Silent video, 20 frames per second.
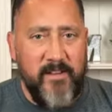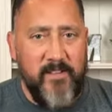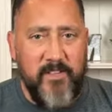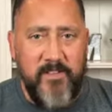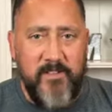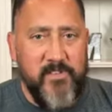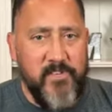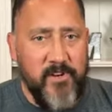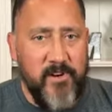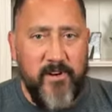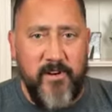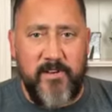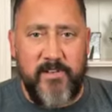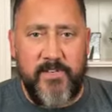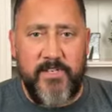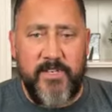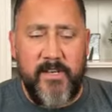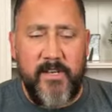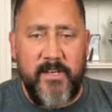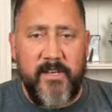the
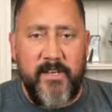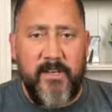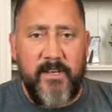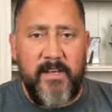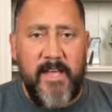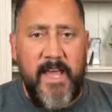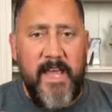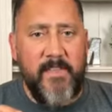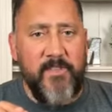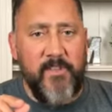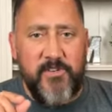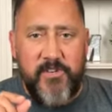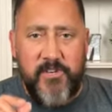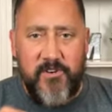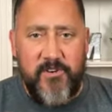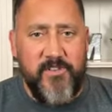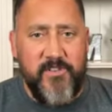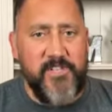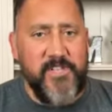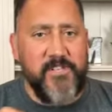church, and the
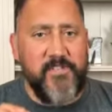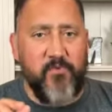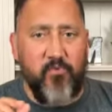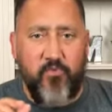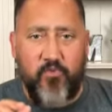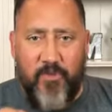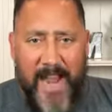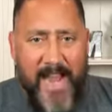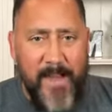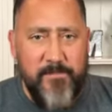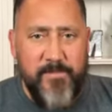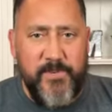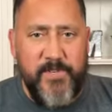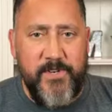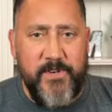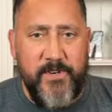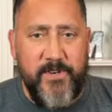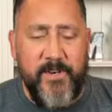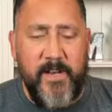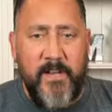church is
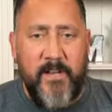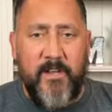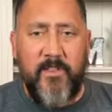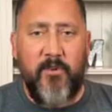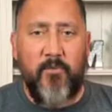raptured,